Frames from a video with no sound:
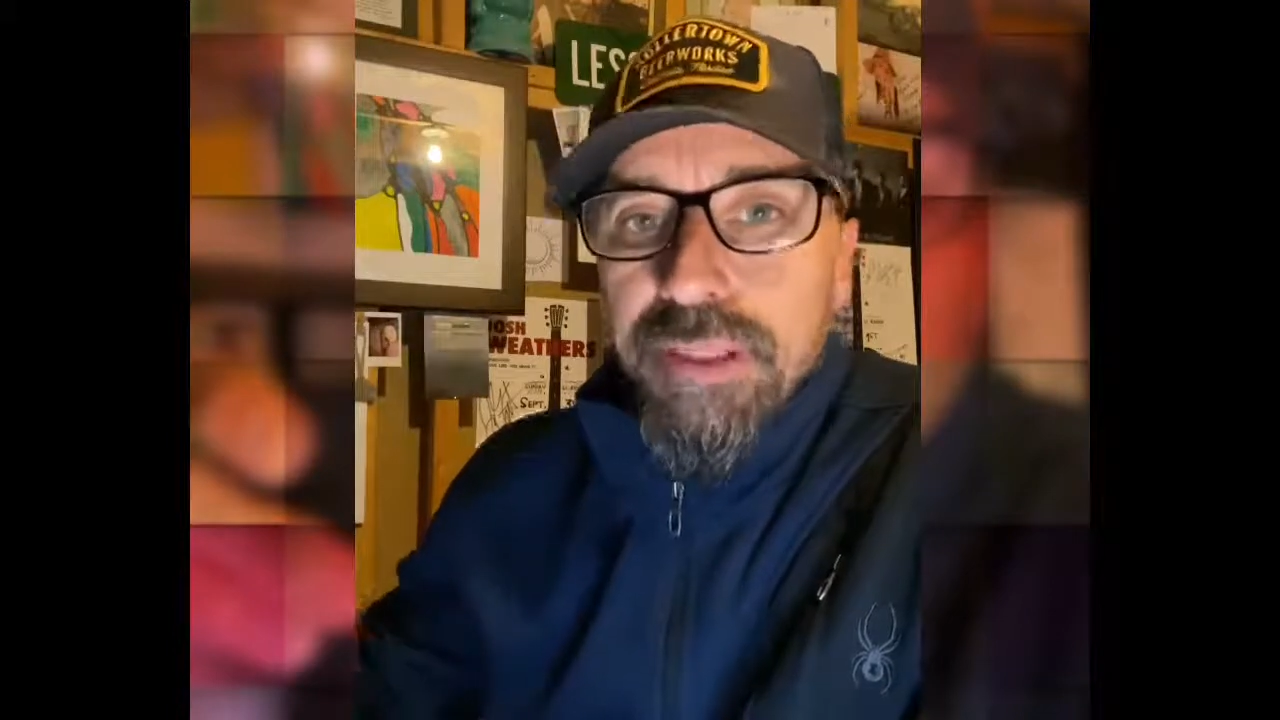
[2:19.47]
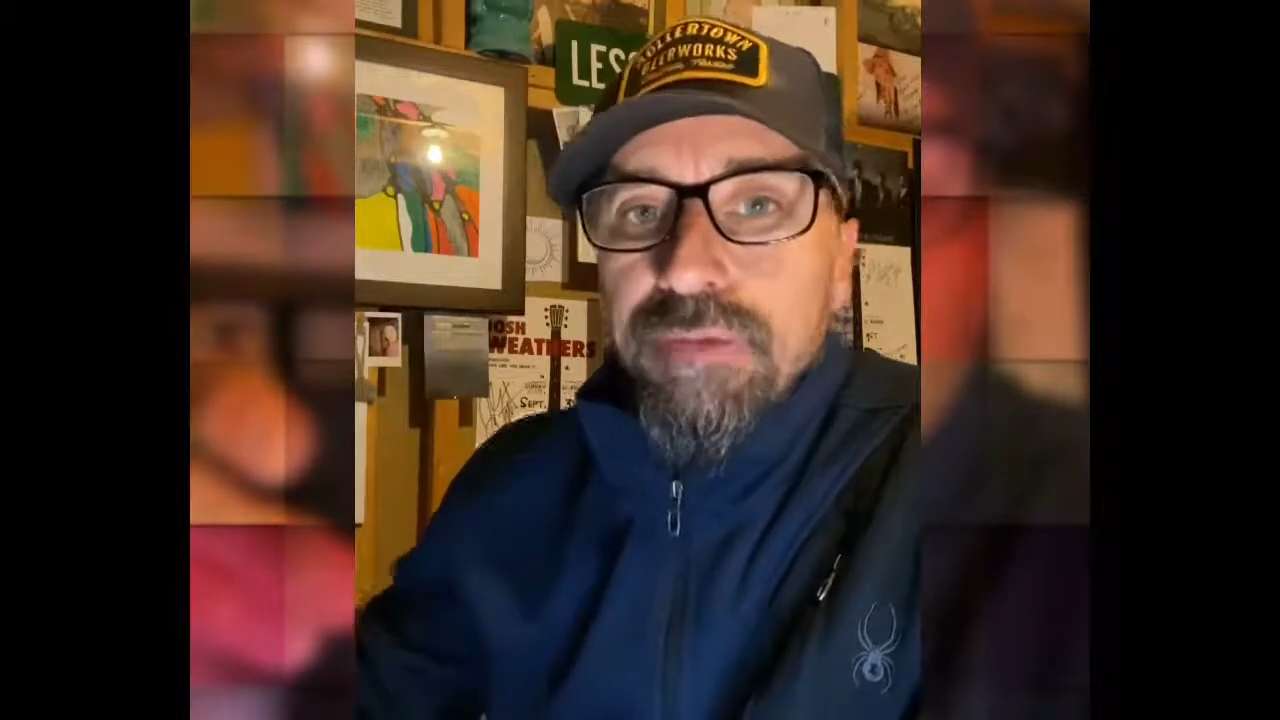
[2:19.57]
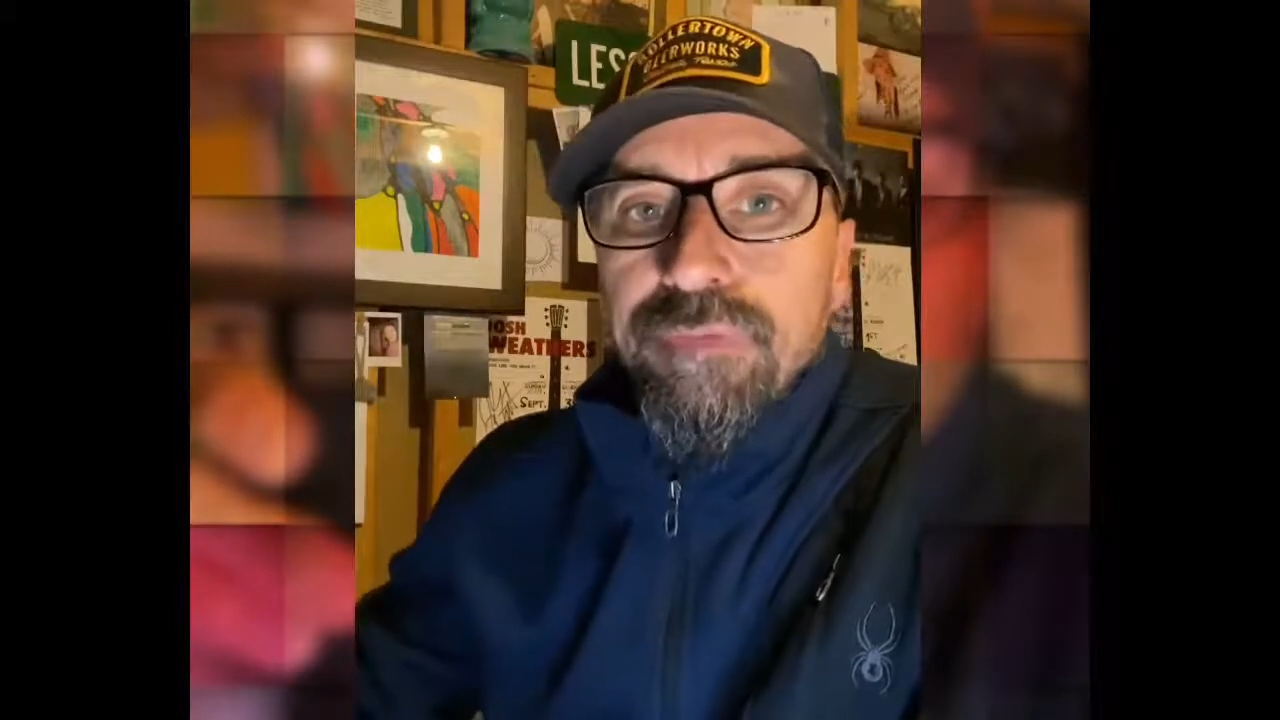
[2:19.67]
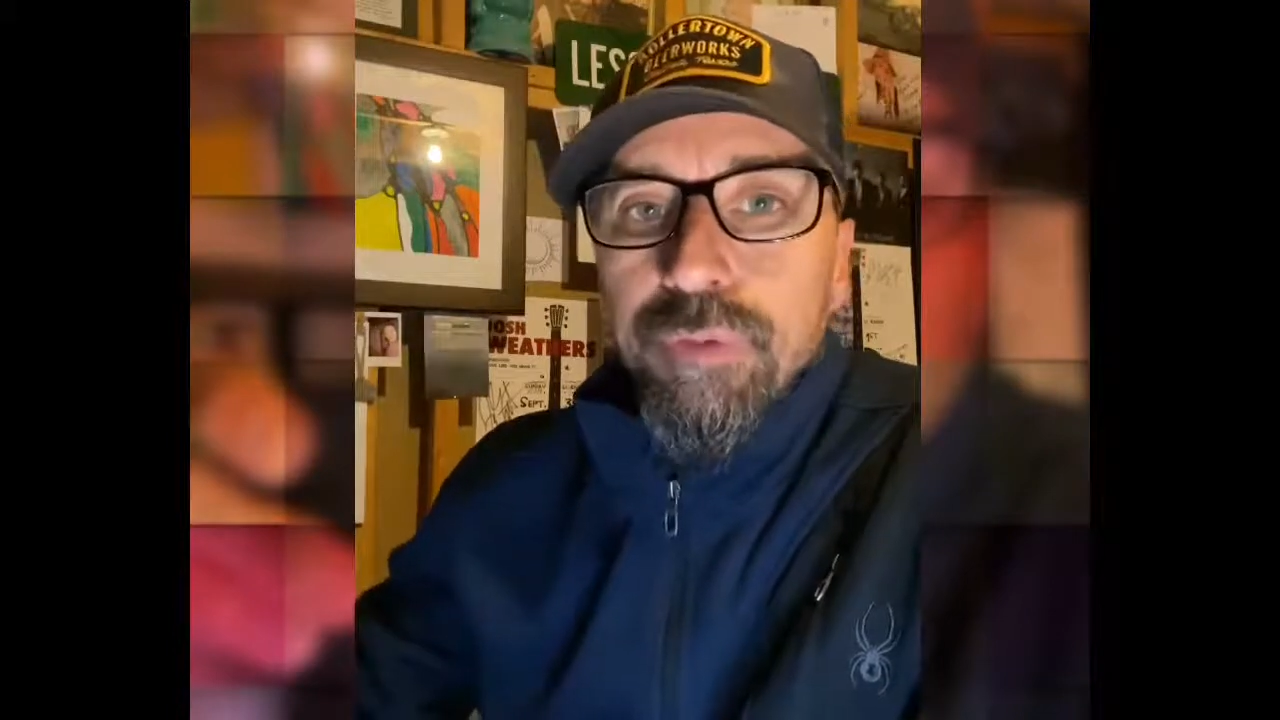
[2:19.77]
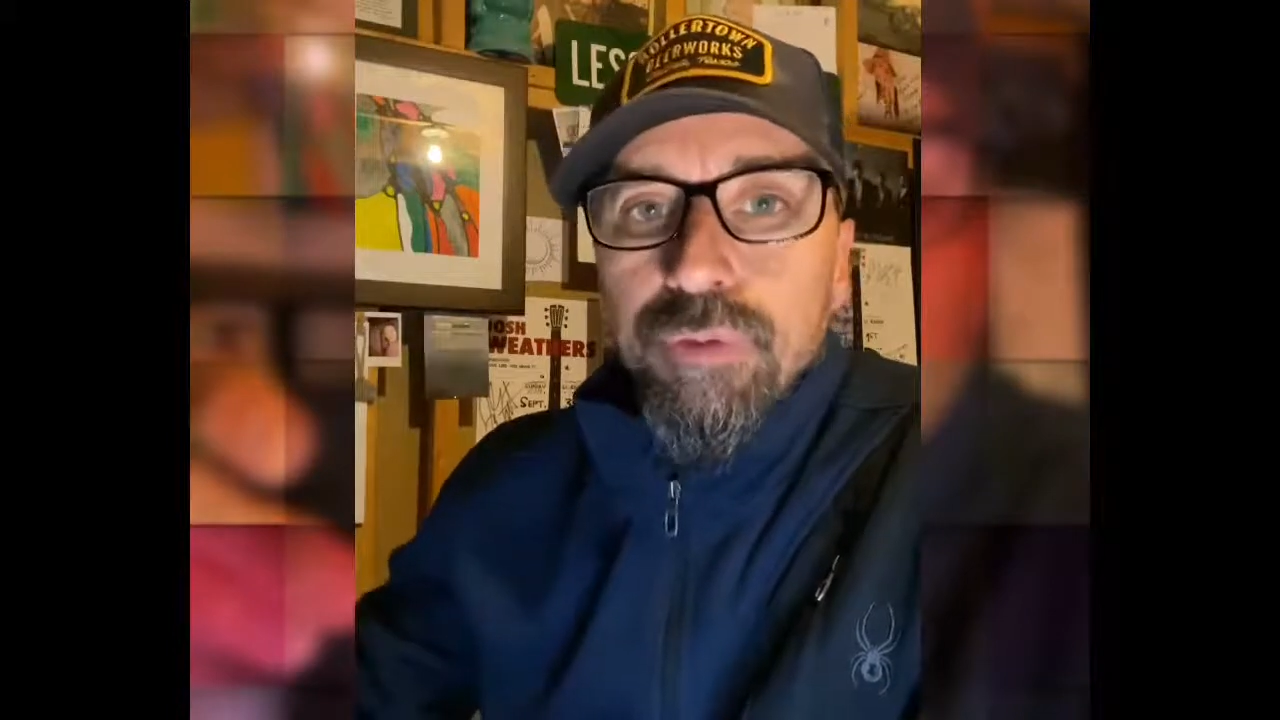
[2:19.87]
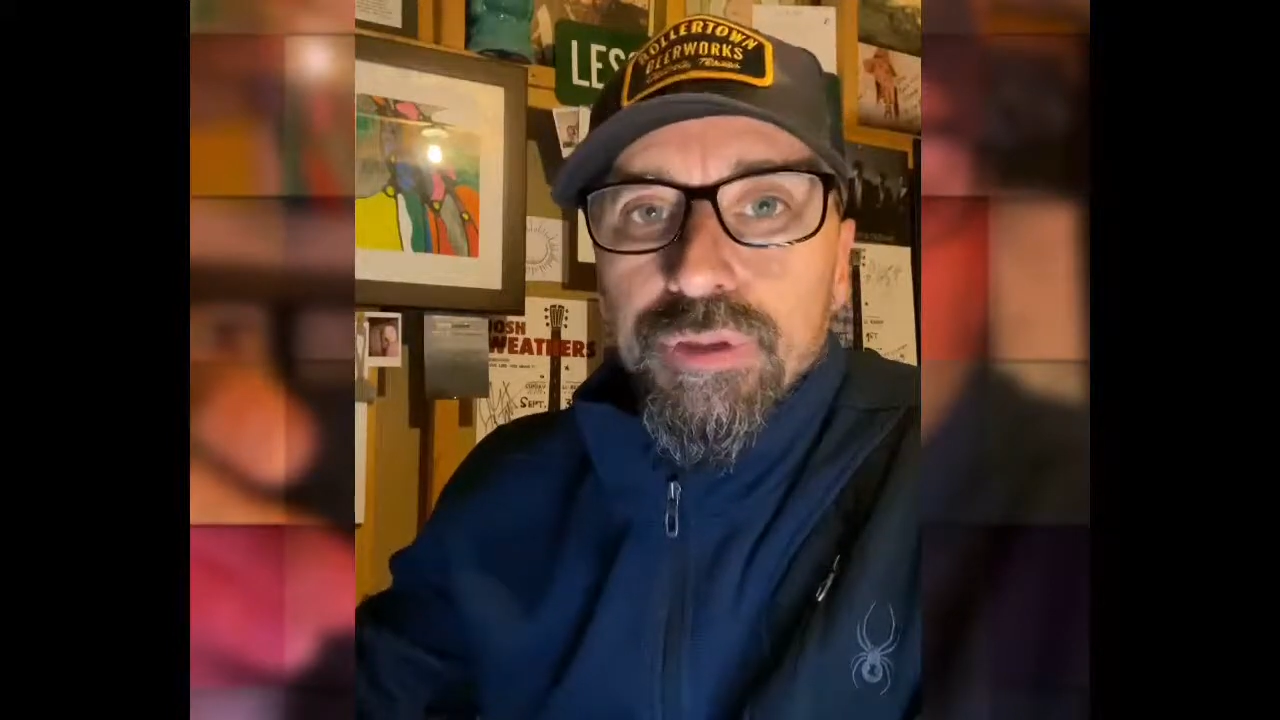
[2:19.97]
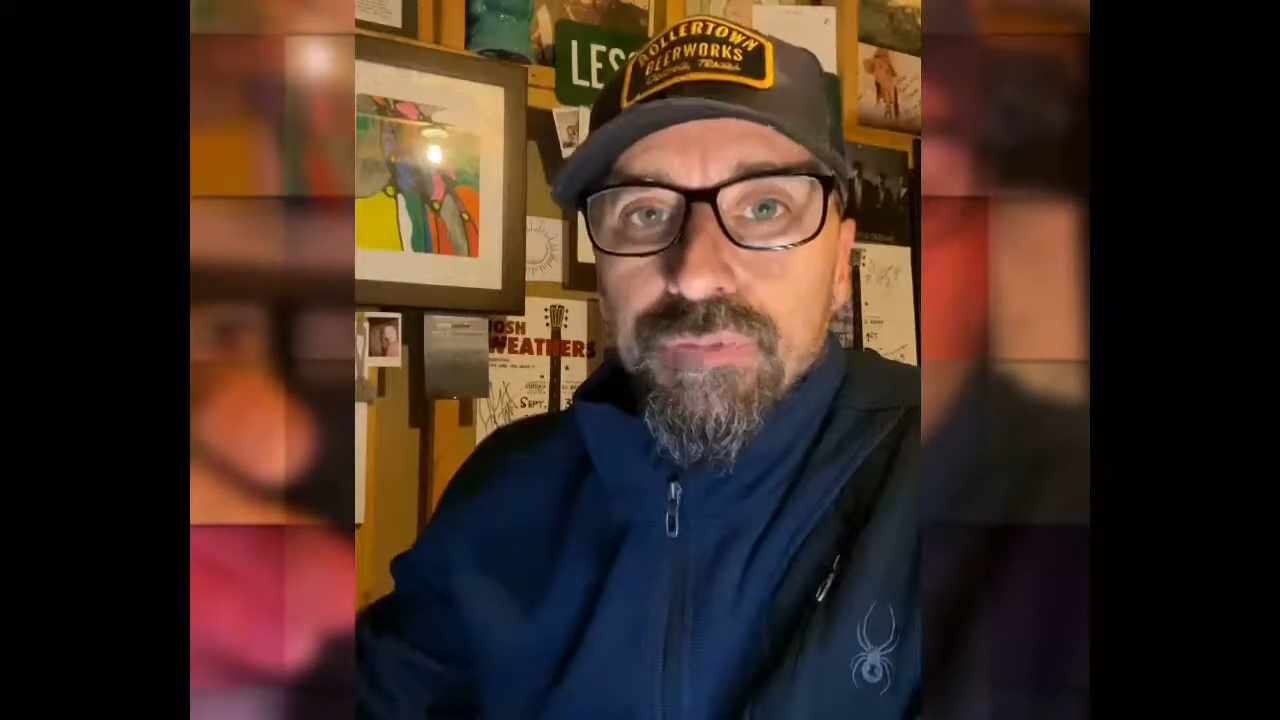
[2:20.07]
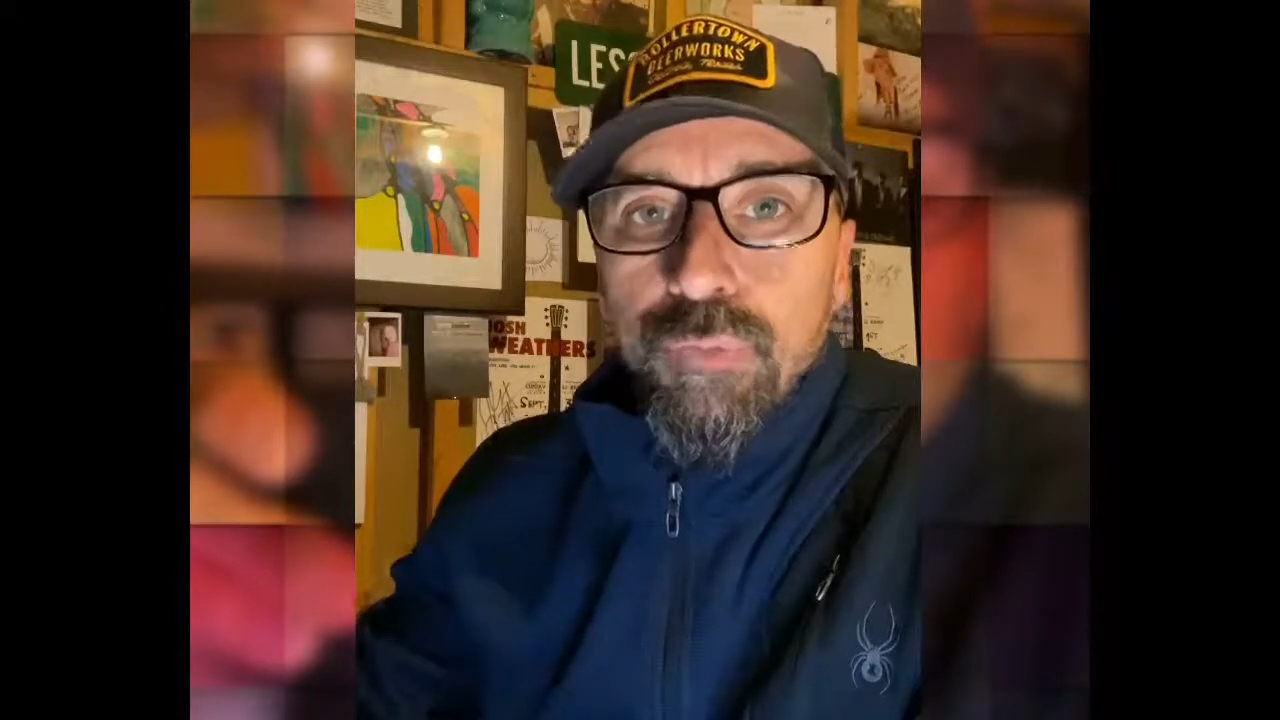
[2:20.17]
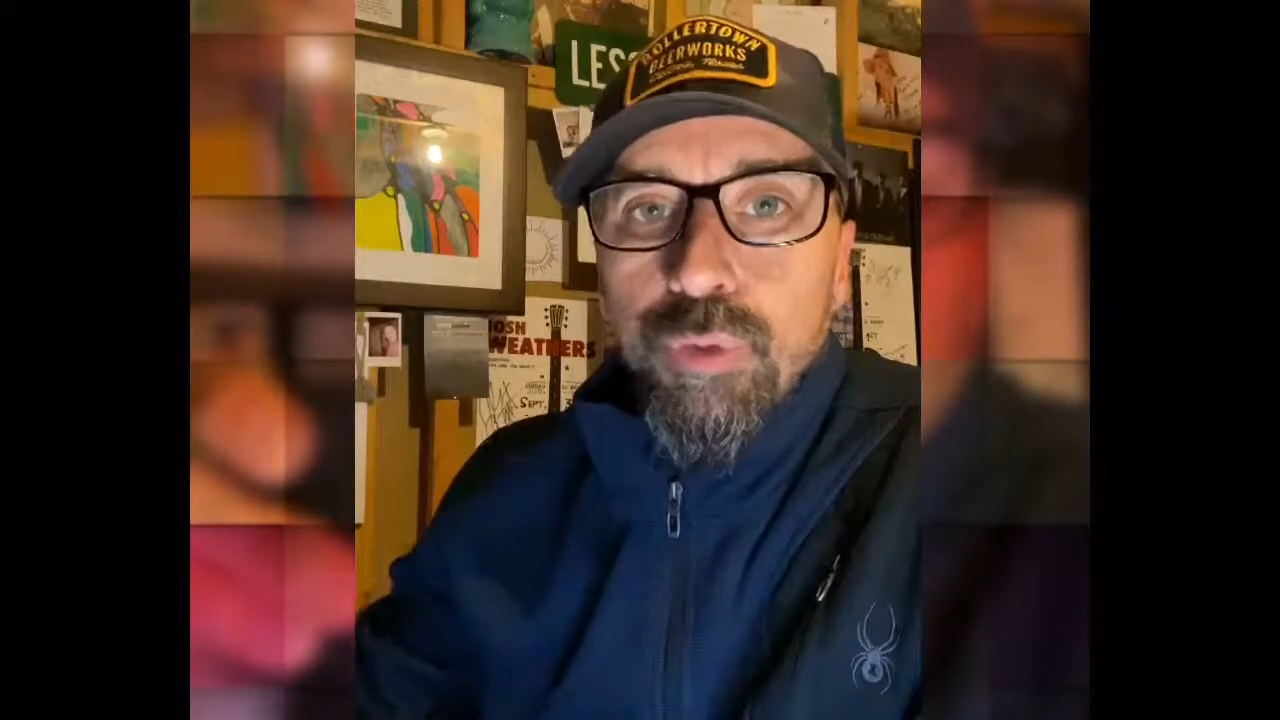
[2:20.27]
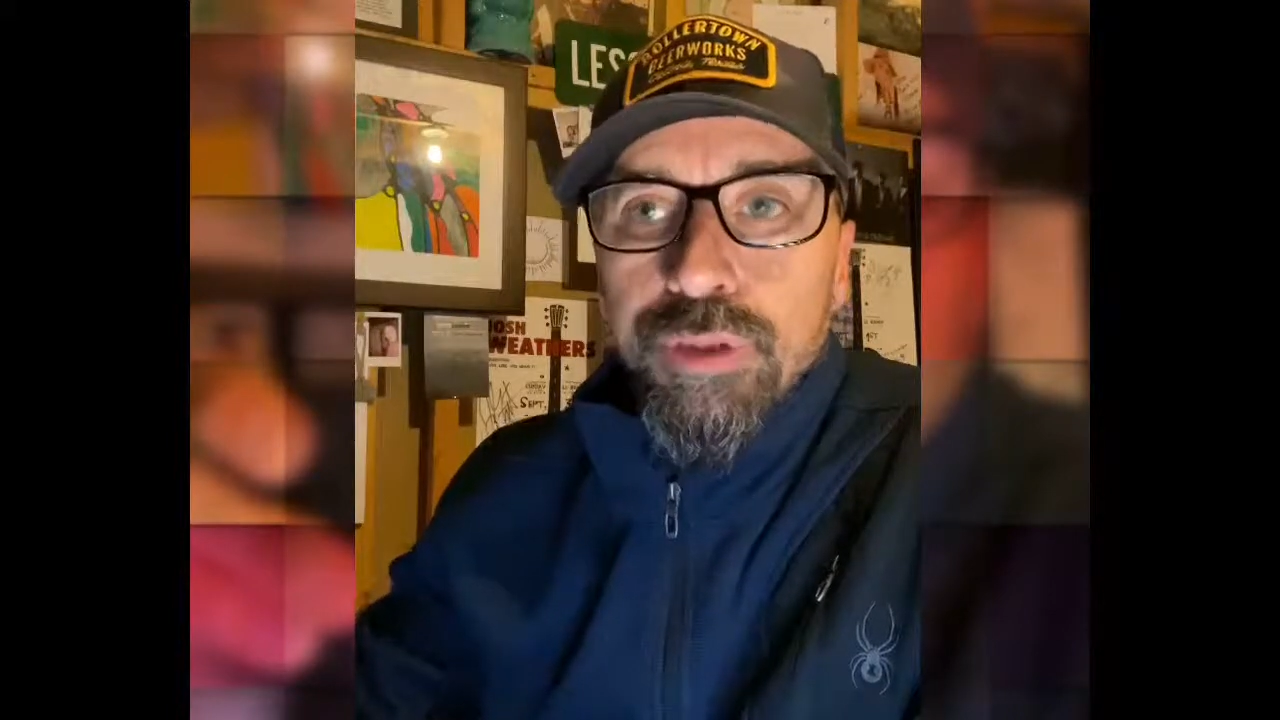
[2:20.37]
influence for